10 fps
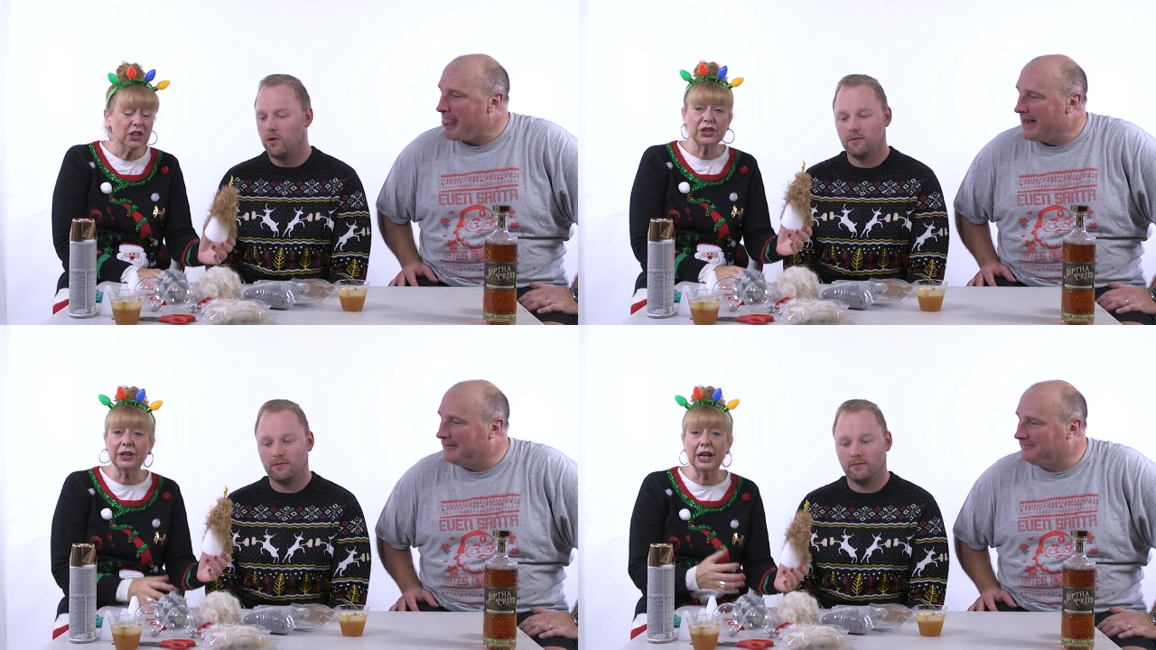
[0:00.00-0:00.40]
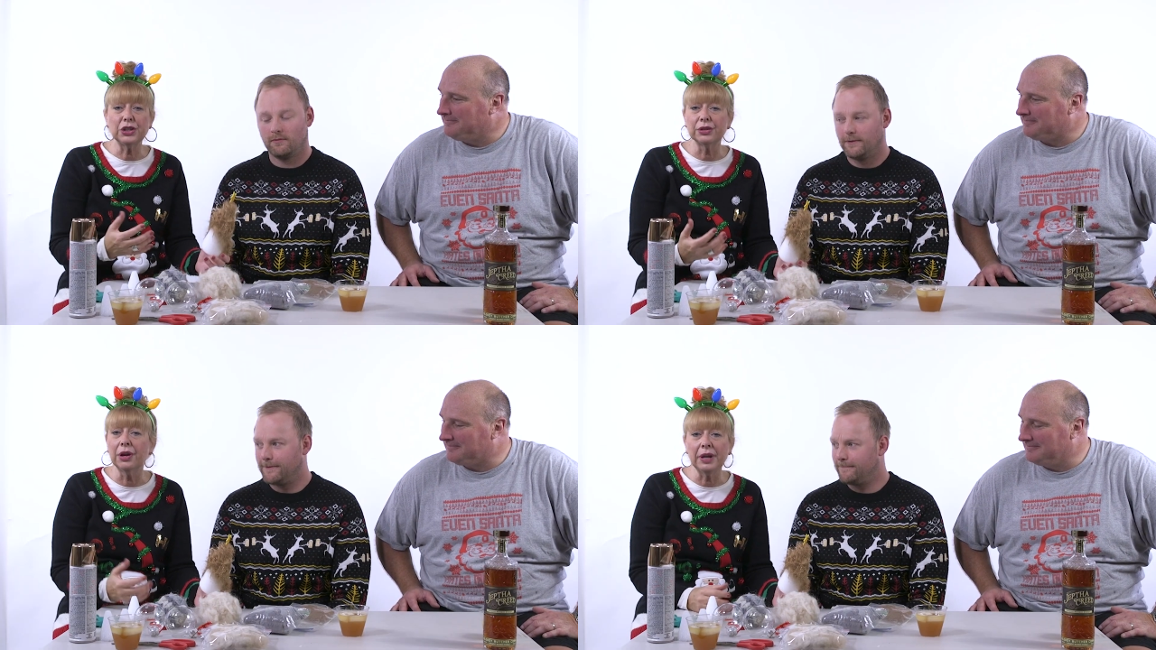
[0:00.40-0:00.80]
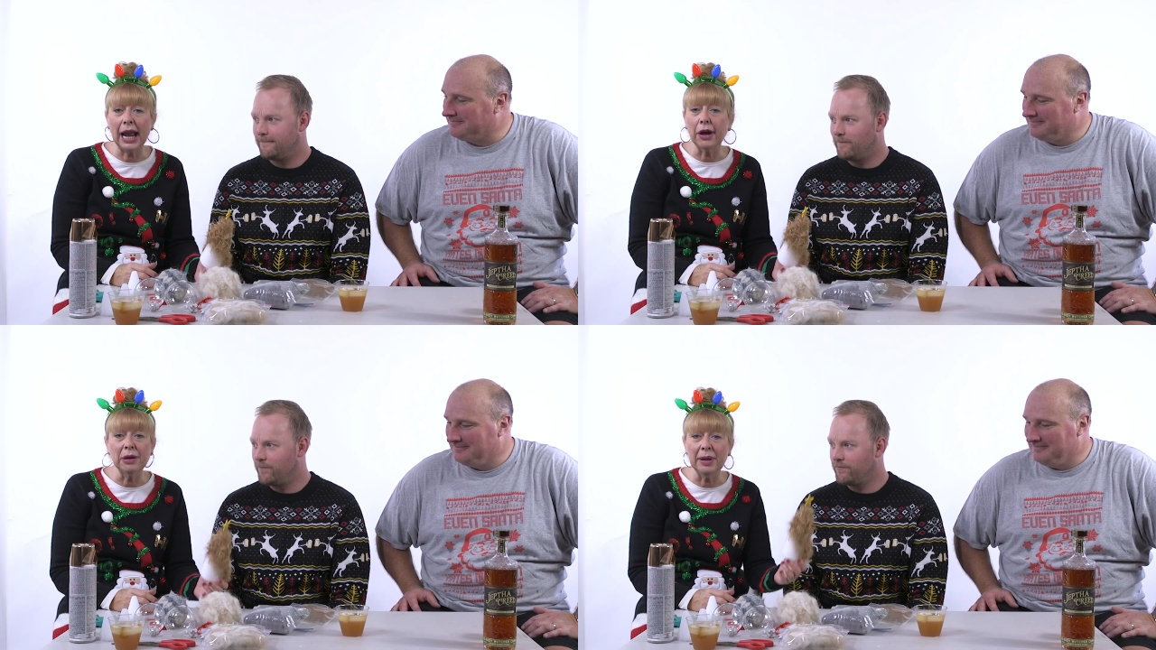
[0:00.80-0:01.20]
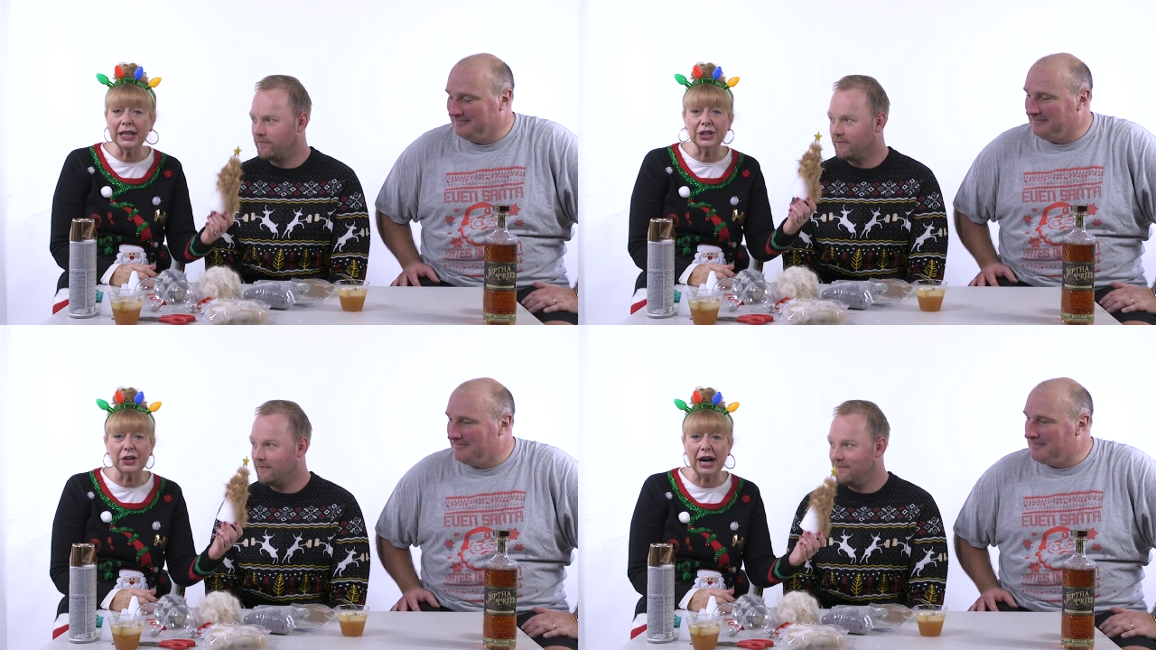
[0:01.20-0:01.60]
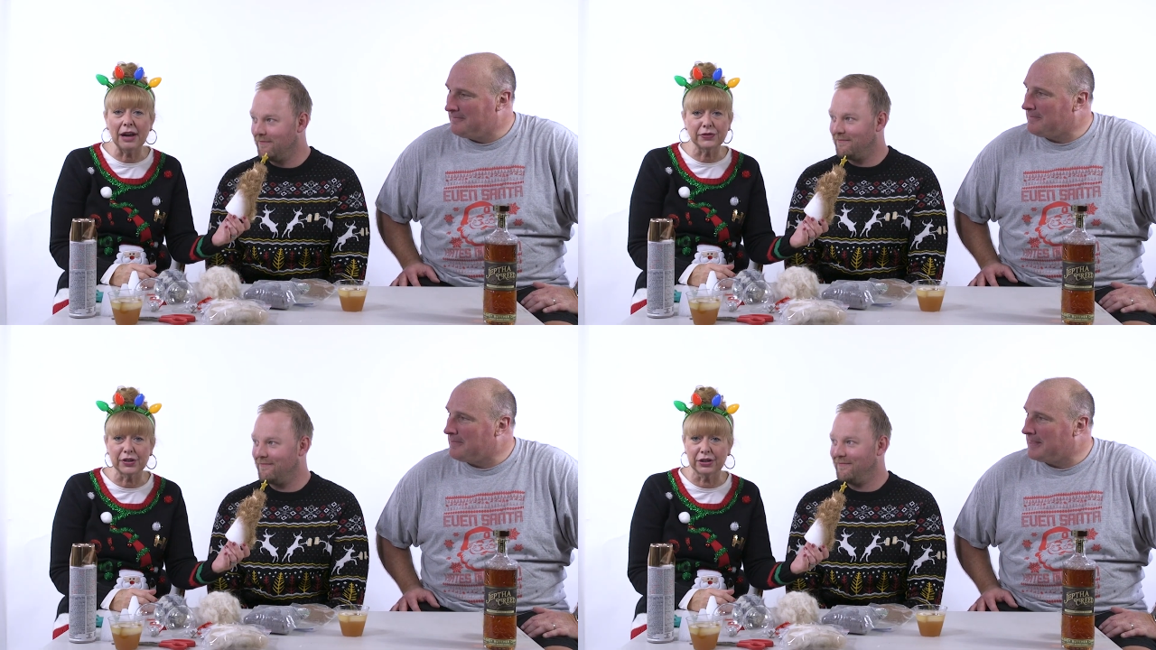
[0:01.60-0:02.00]
Speaker 1: So cut your own hair and make a
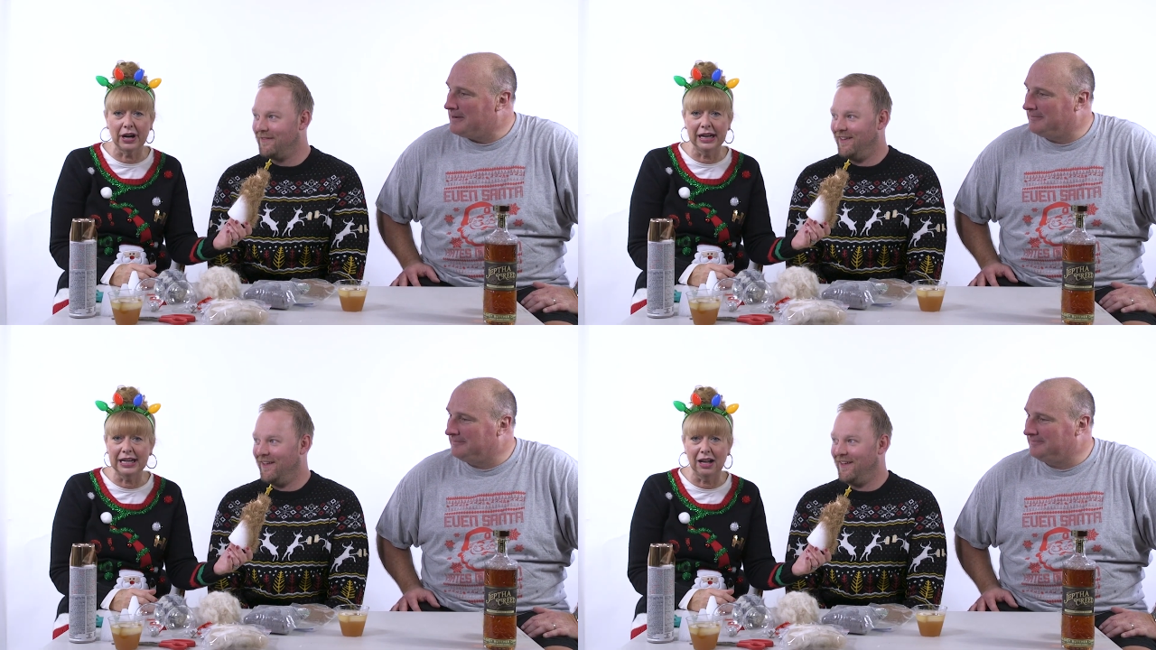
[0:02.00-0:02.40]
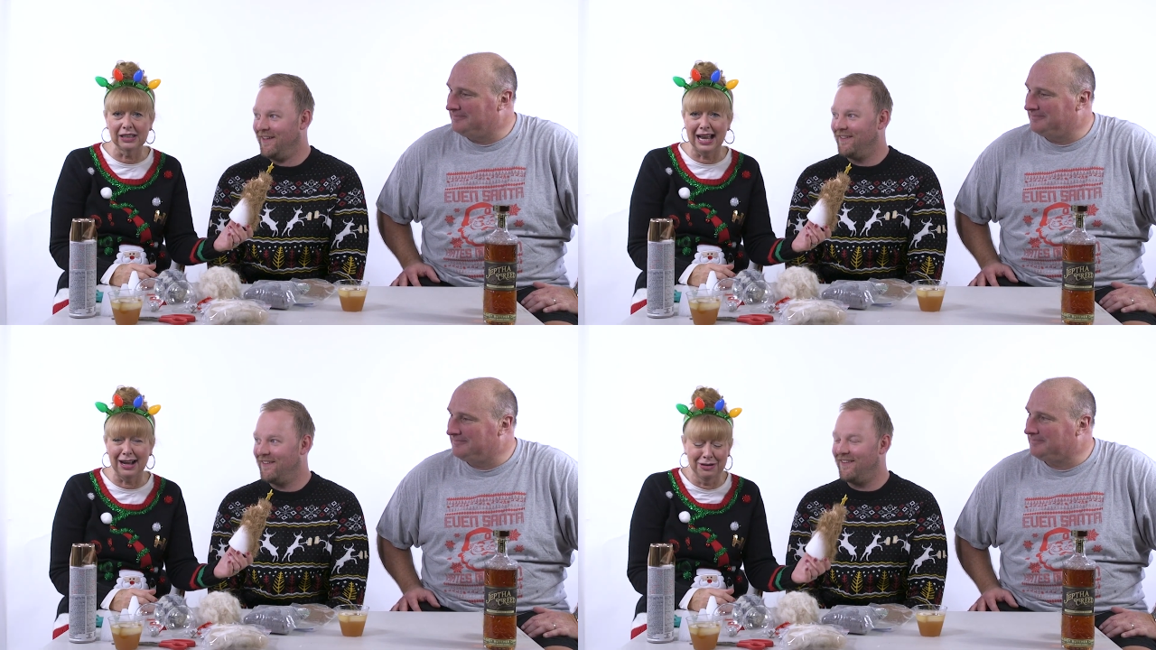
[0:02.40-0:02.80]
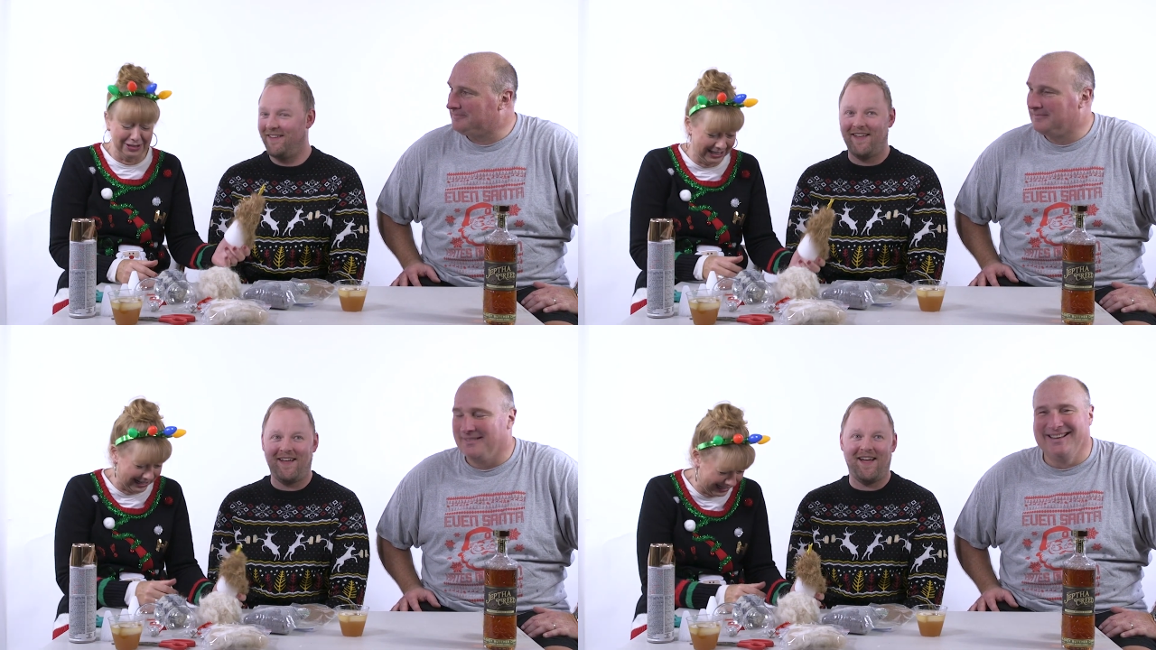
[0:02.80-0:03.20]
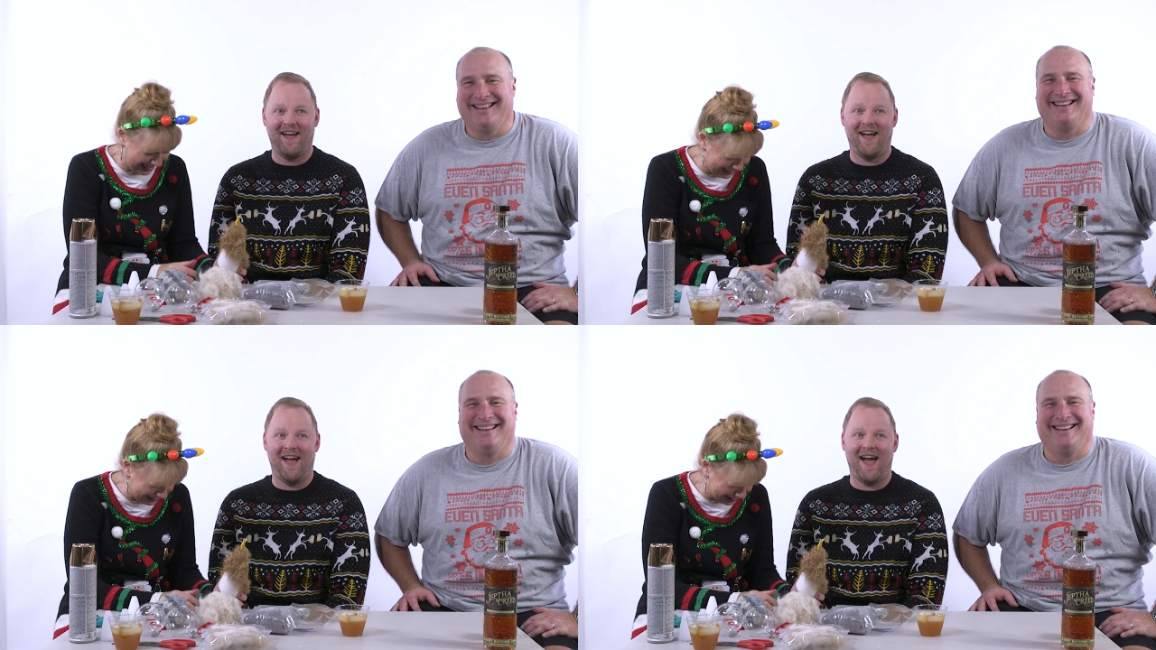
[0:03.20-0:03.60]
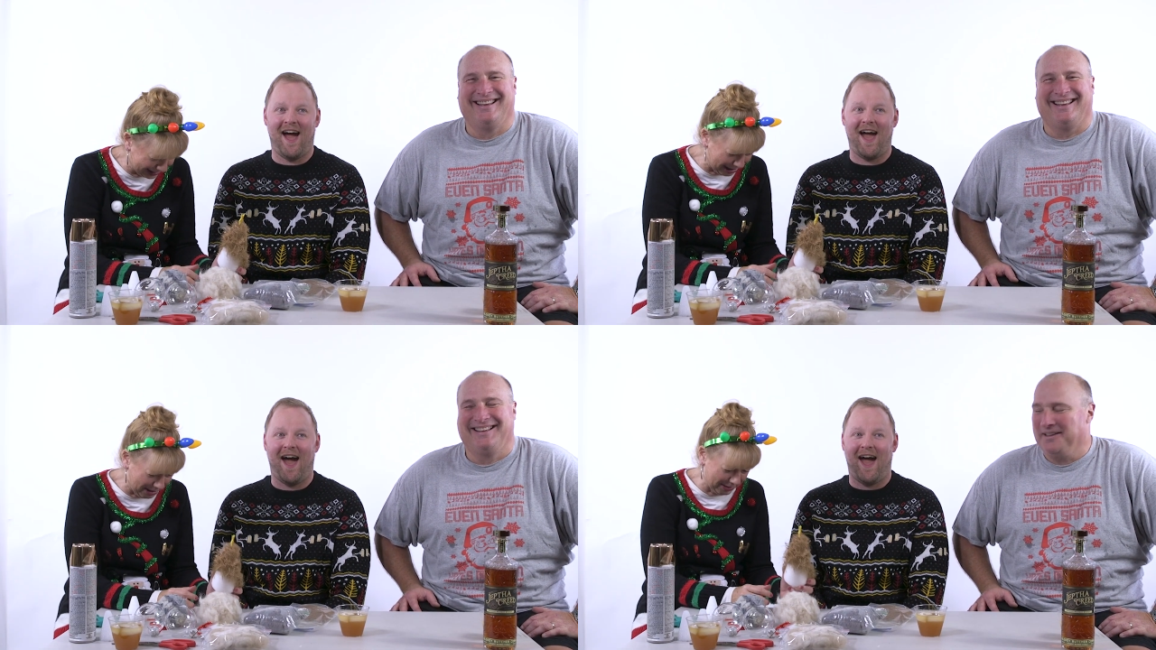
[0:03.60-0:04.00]
craft for crying out loud. so,